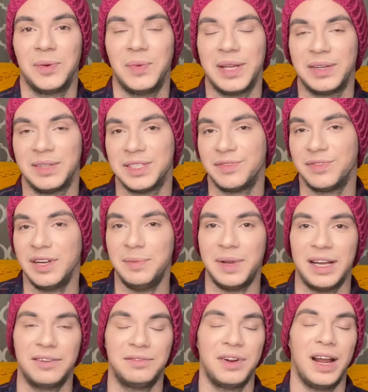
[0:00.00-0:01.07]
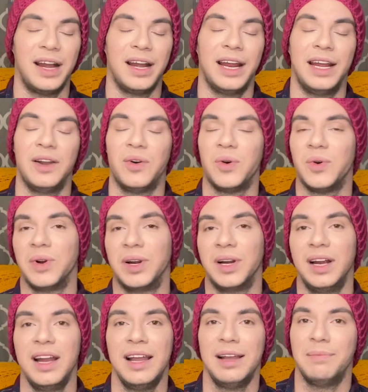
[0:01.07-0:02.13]
whether it's Free Pattern Friday or
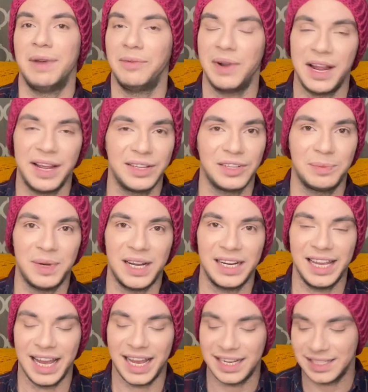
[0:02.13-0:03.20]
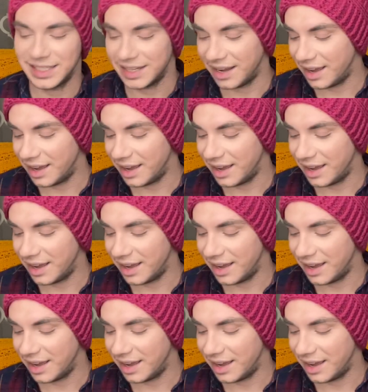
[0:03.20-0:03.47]
my regular podcast,